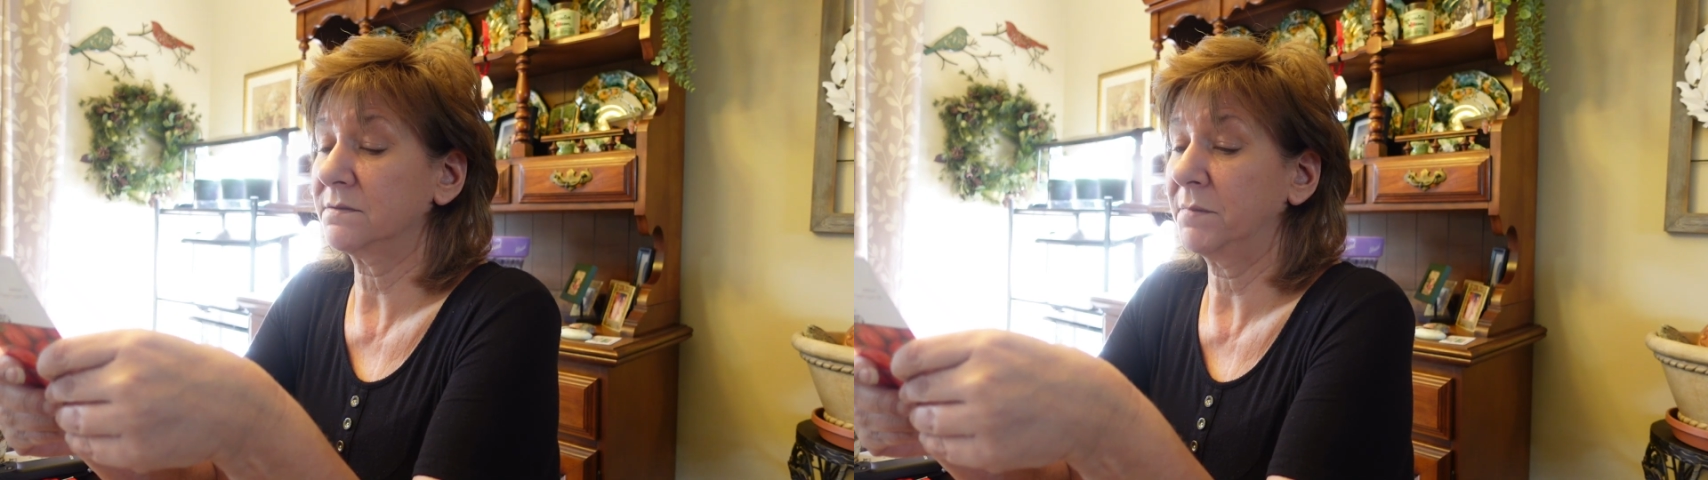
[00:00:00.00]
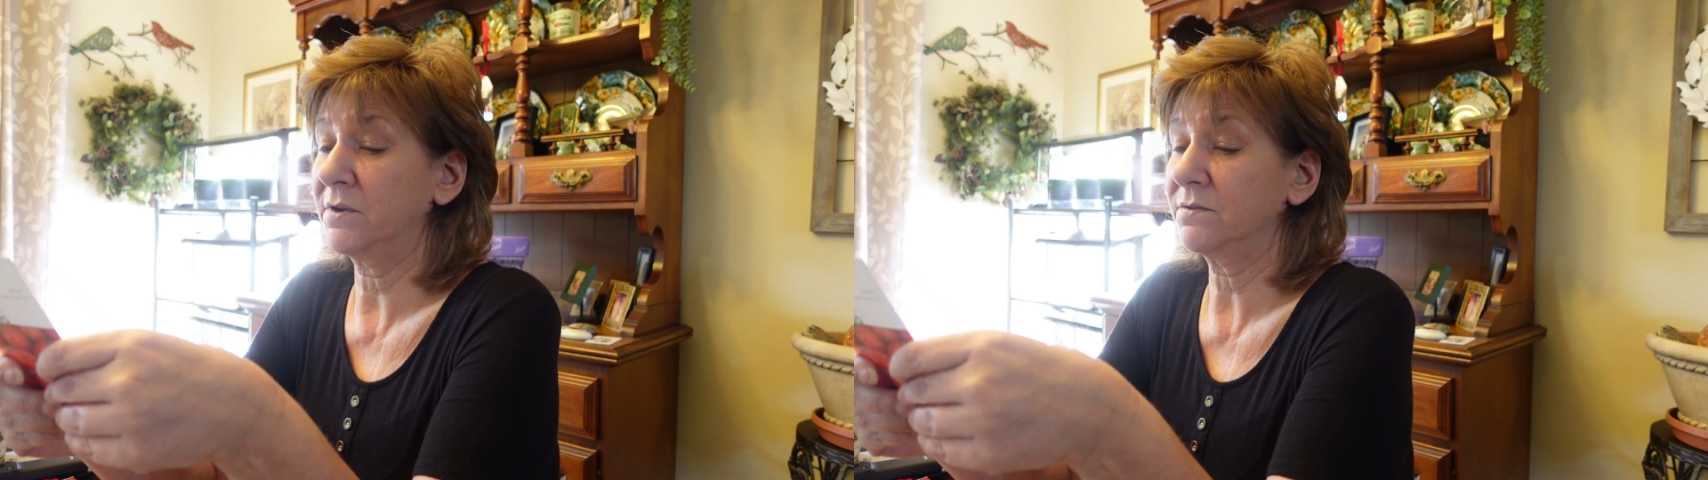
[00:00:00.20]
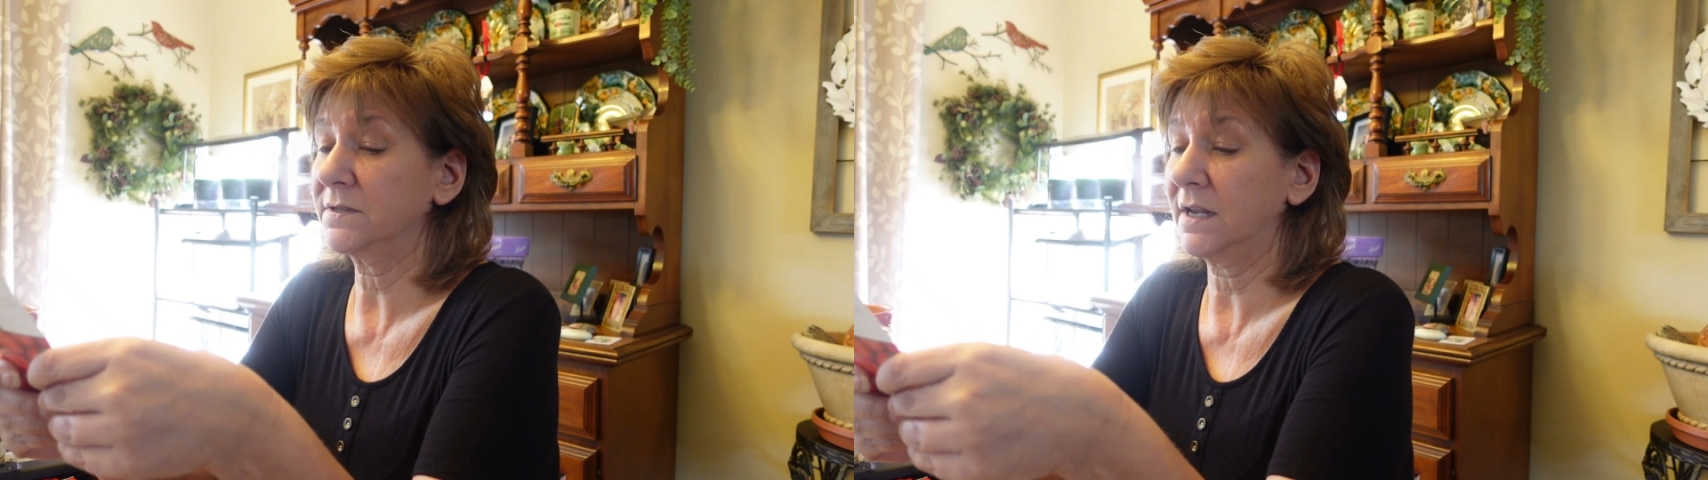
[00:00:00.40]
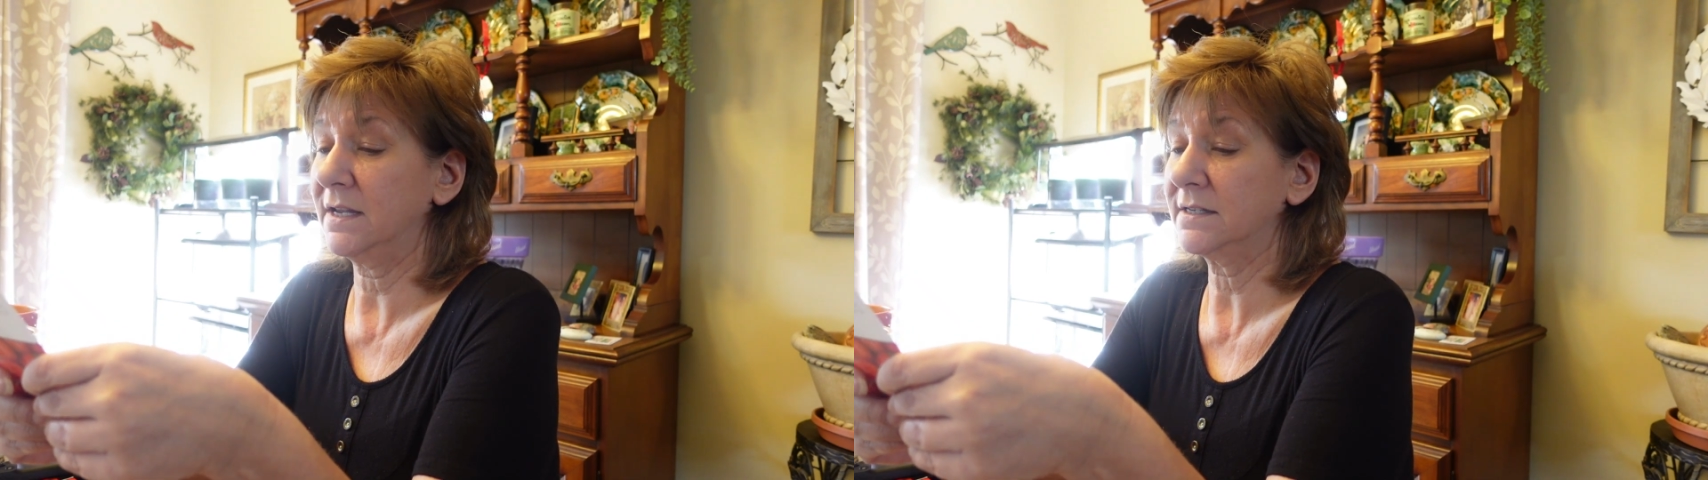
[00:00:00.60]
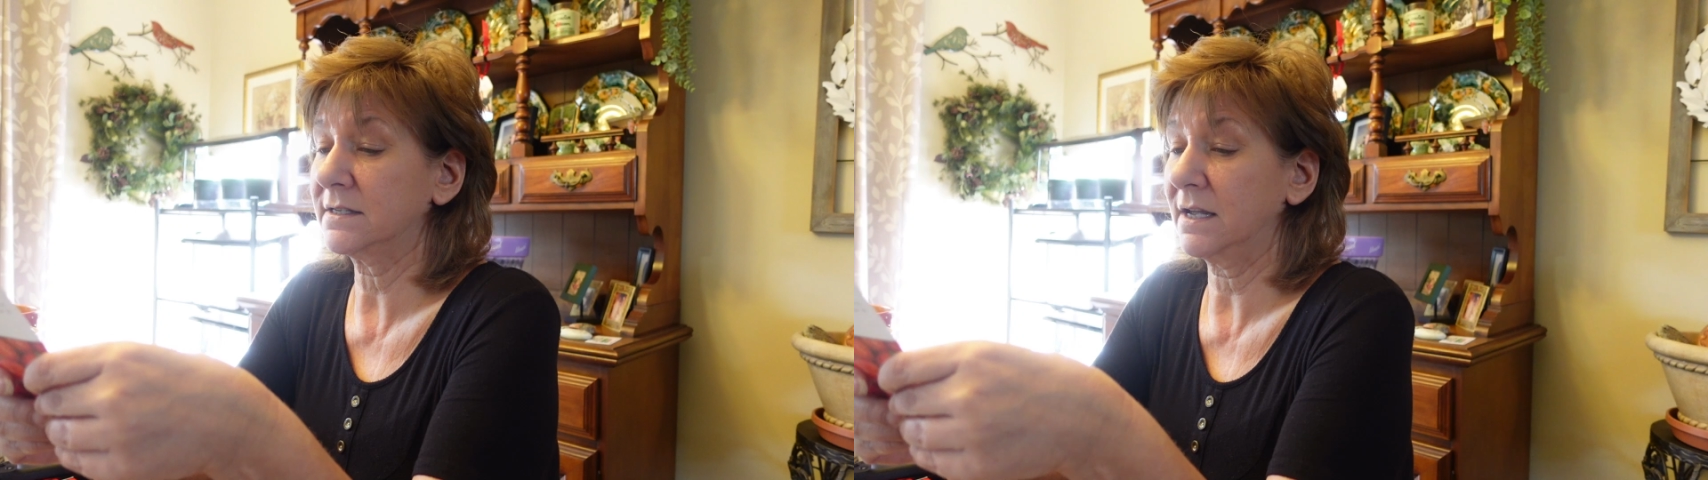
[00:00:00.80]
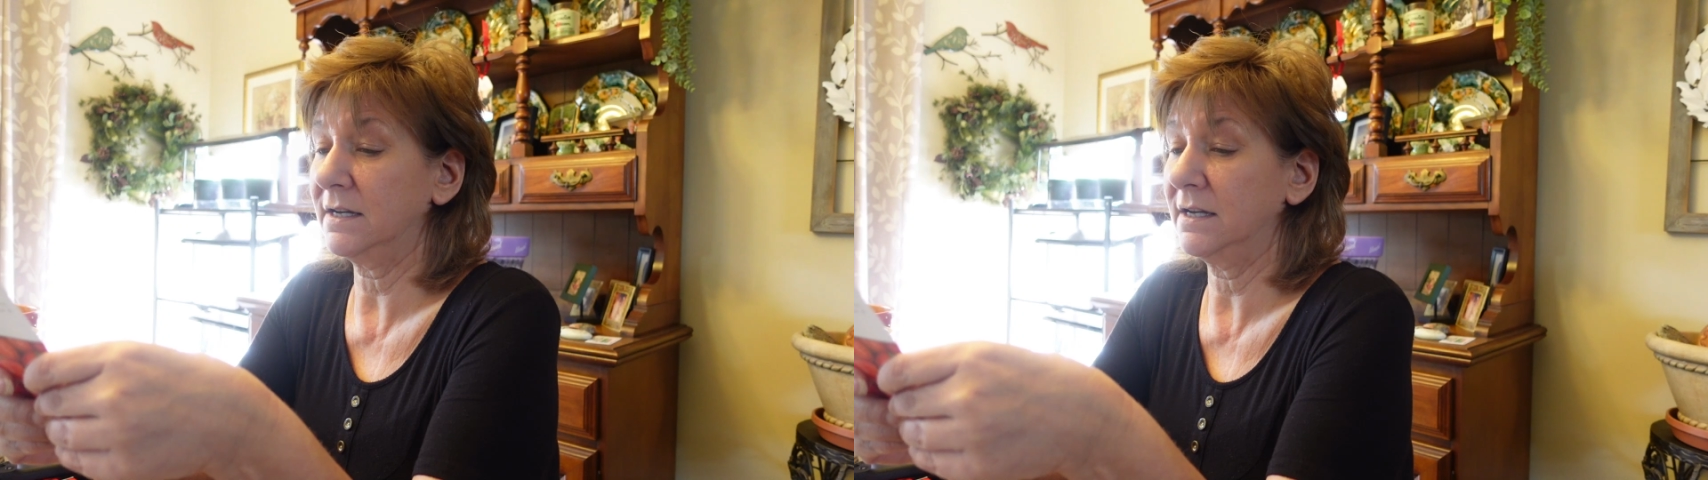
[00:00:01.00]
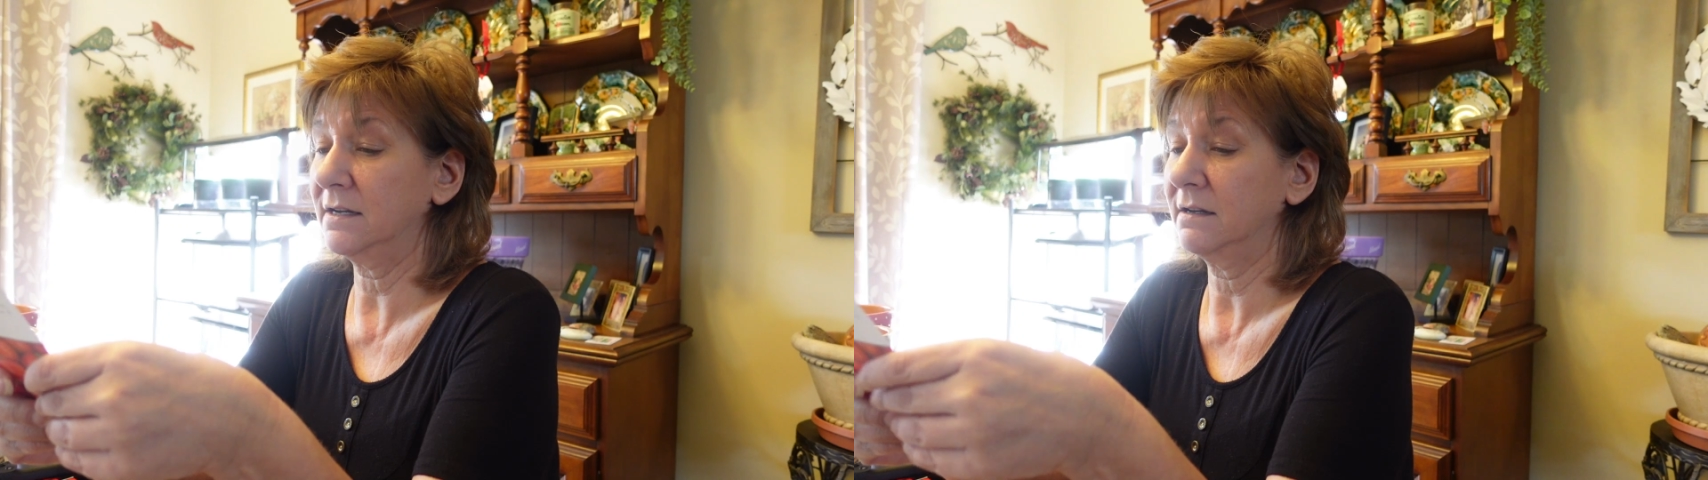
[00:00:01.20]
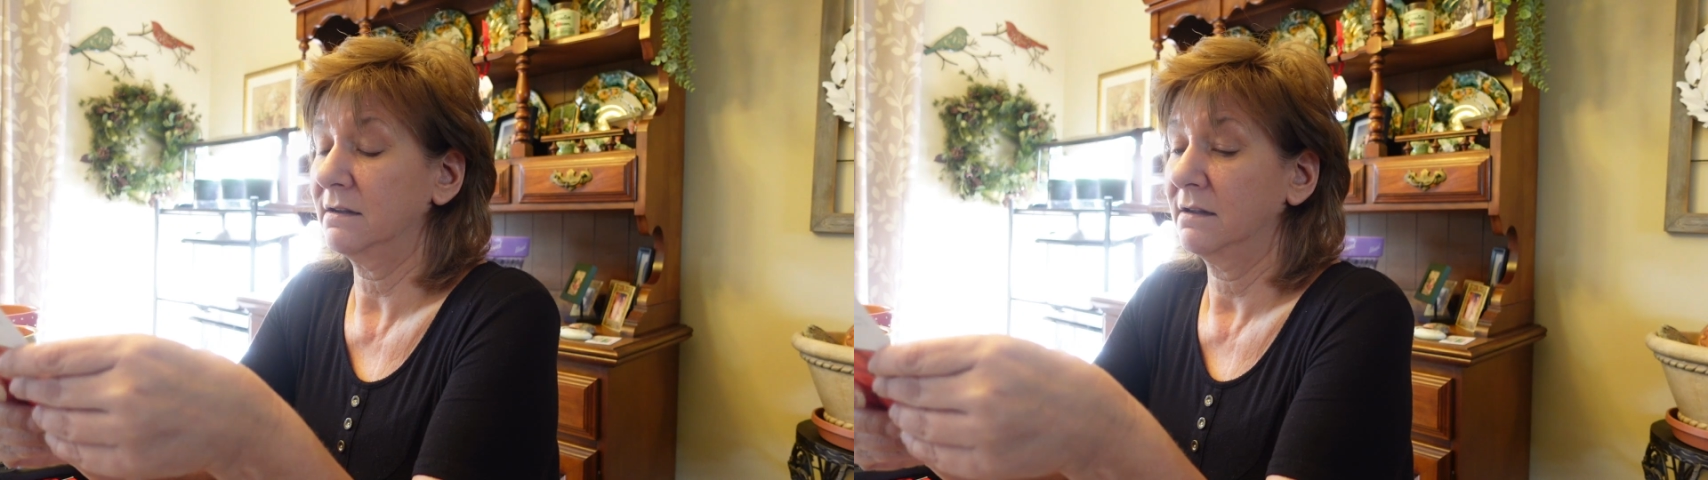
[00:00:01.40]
boast a stunning